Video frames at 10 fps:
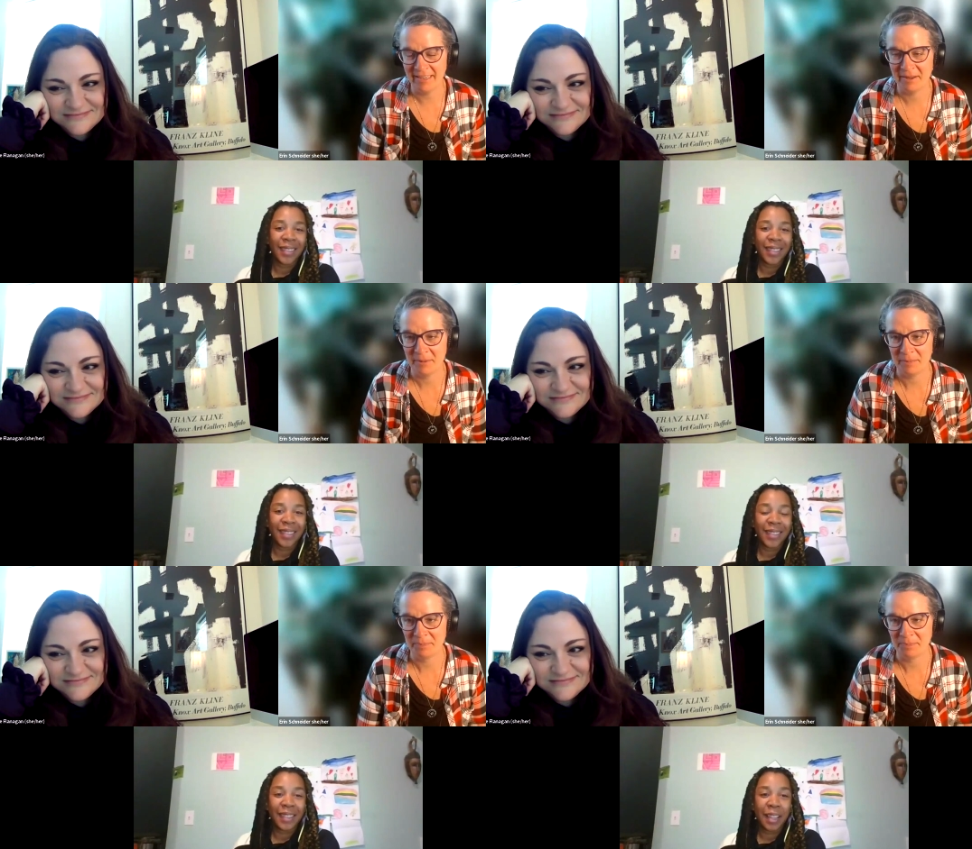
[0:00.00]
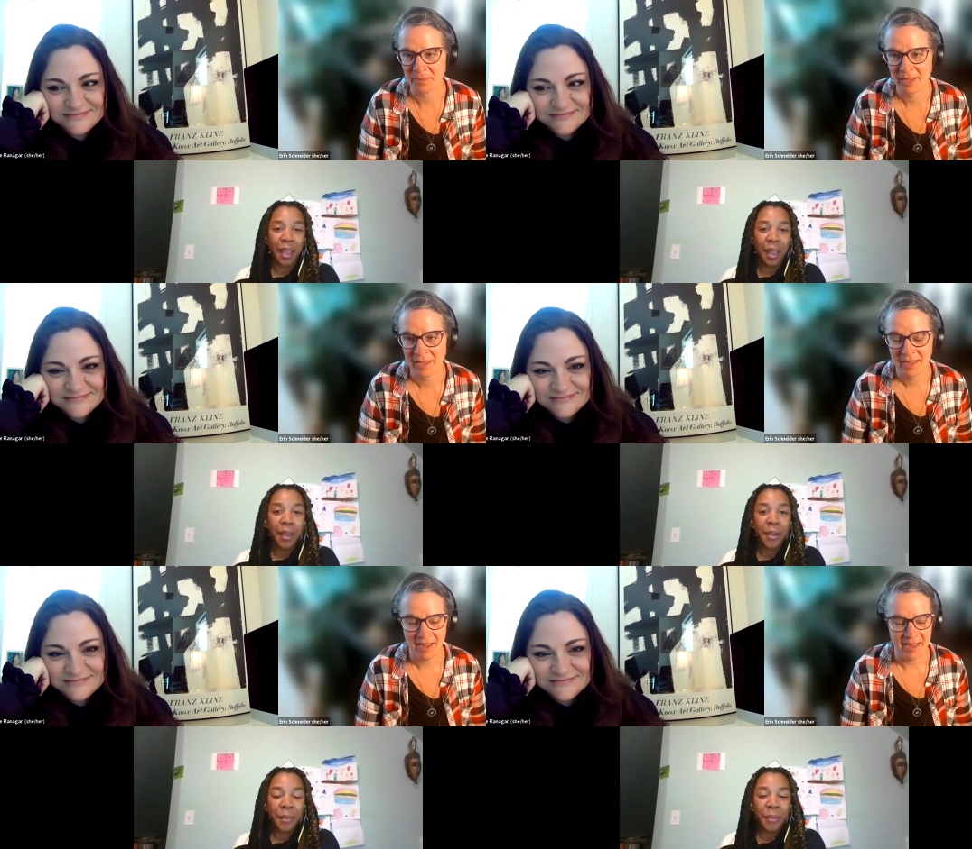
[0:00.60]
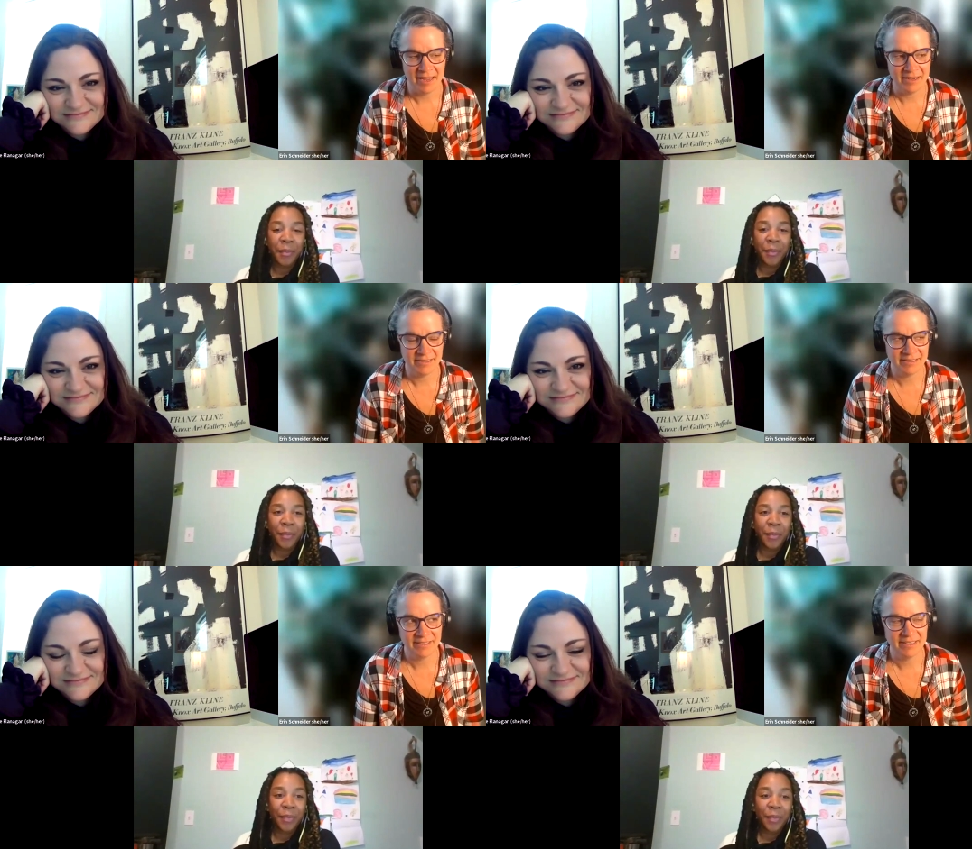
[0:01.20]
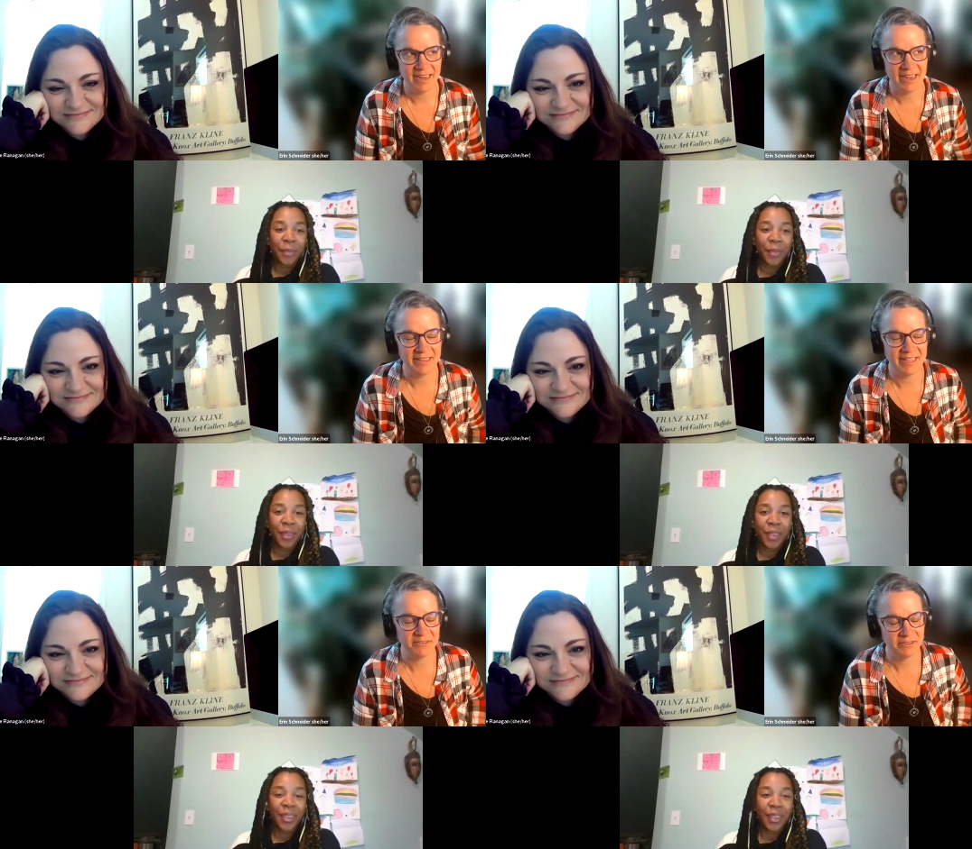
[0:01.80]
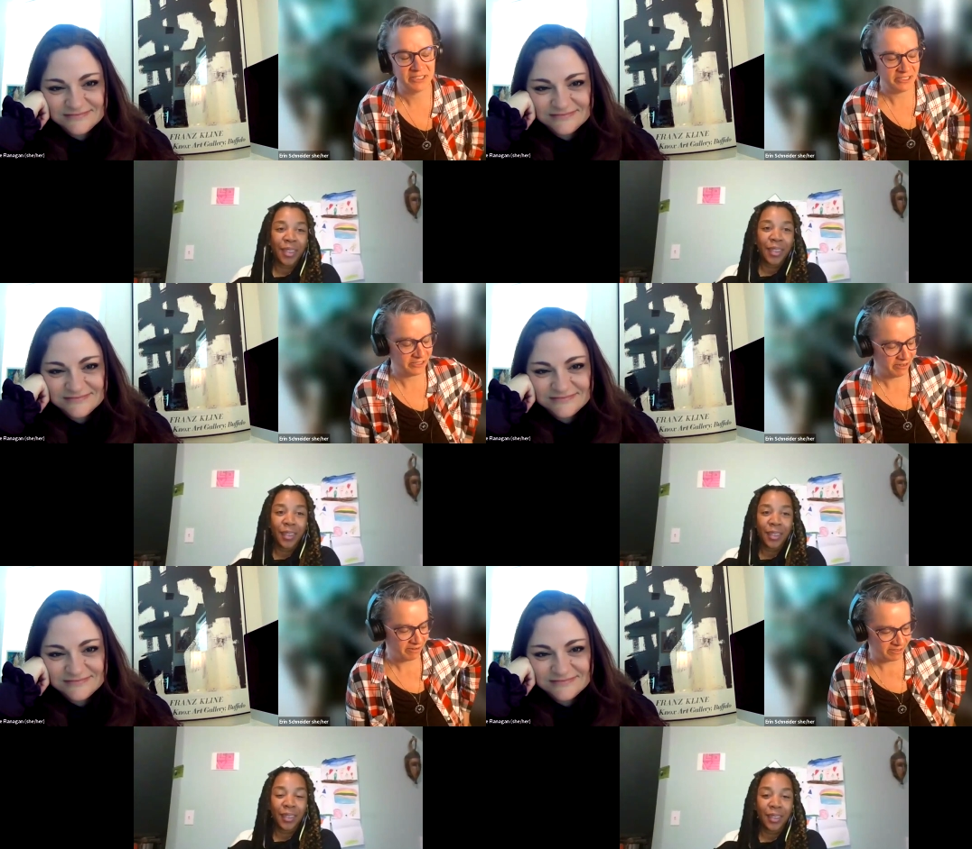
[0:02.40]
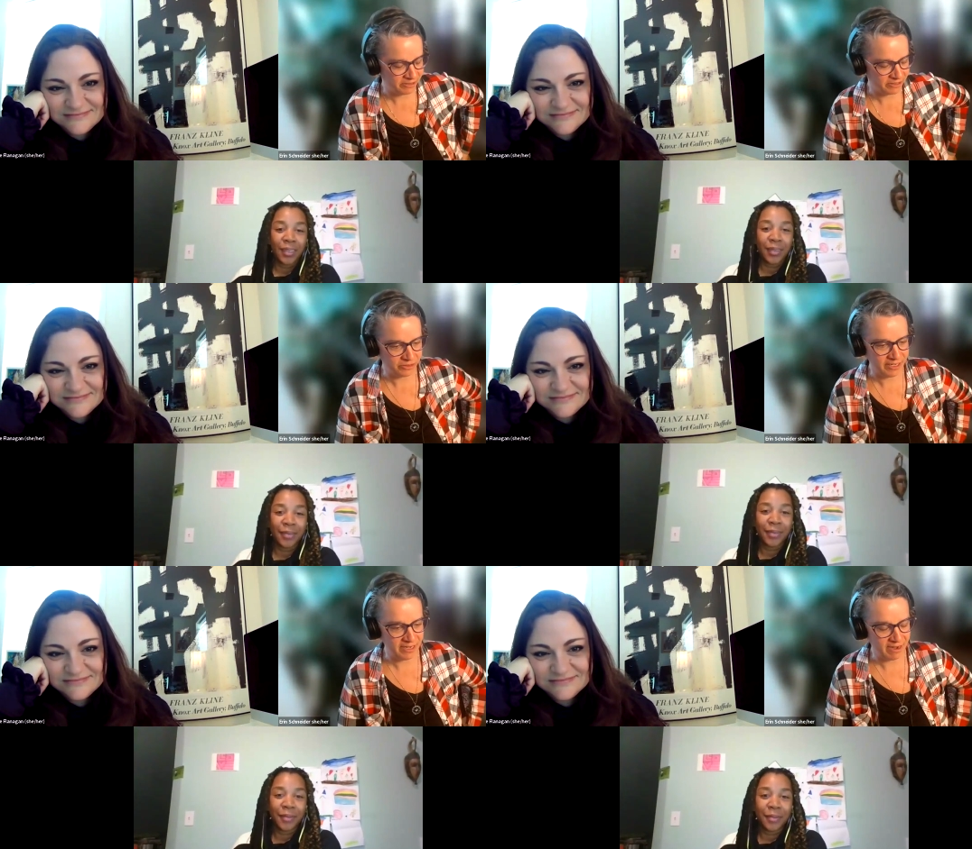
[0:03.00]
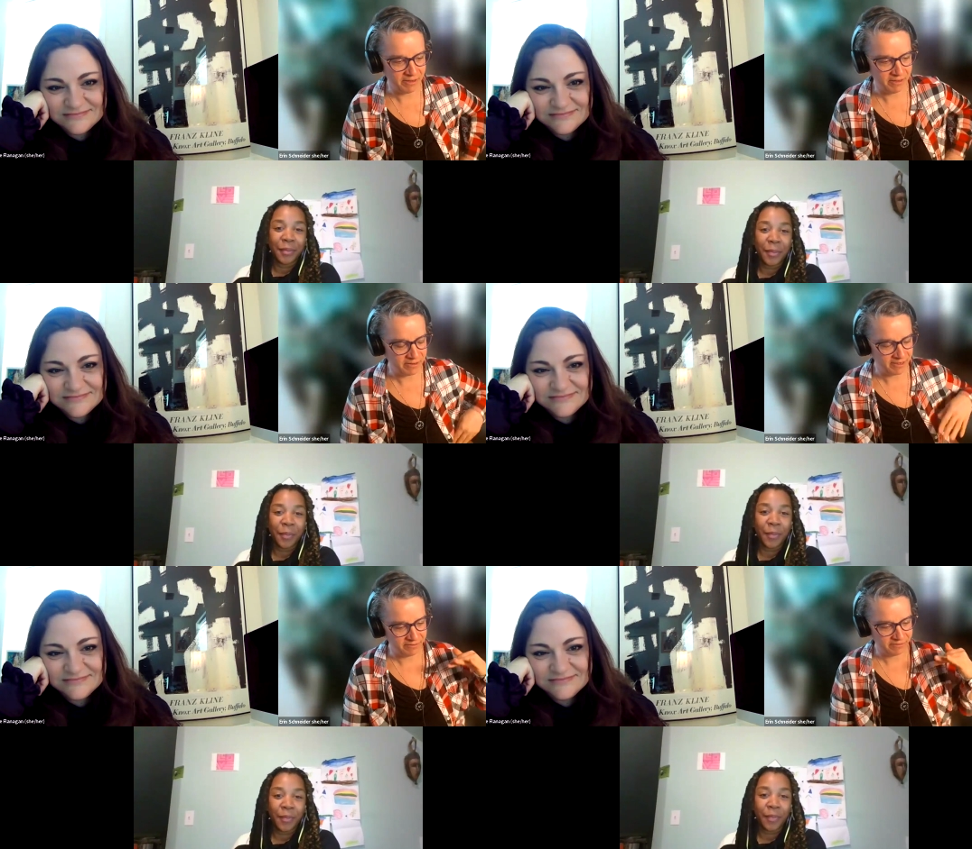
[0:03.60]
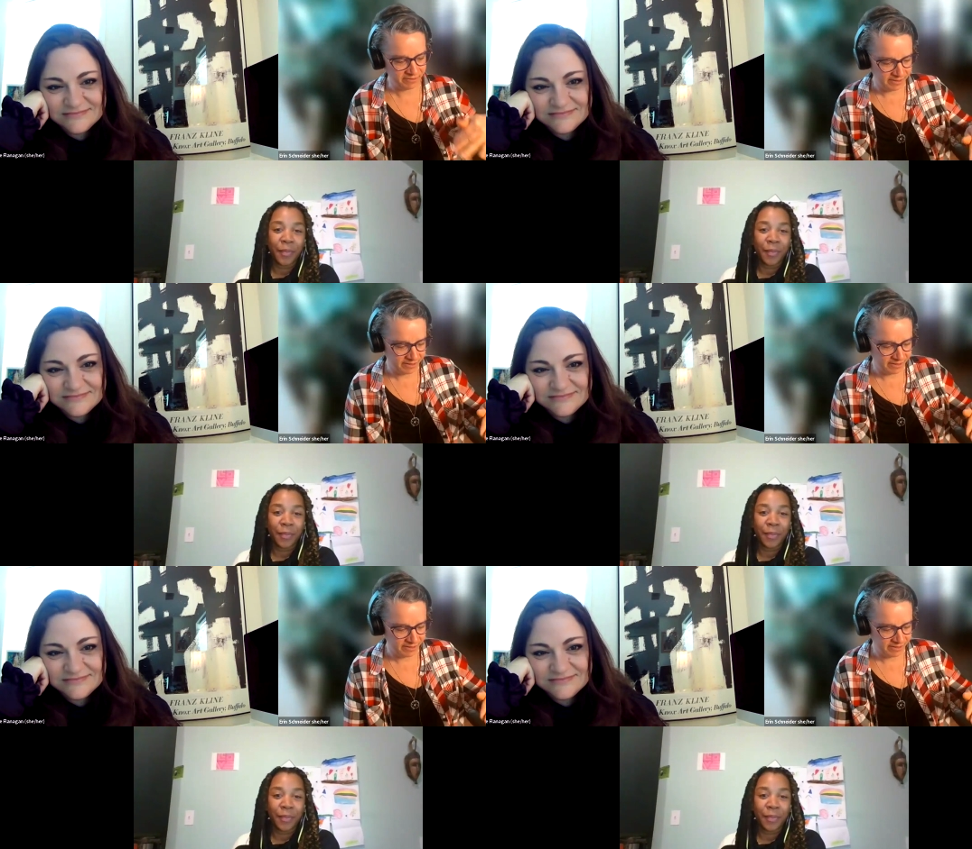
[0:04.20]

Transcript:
Speaker 1: Um, and thanks for just sharing your story and how you kind of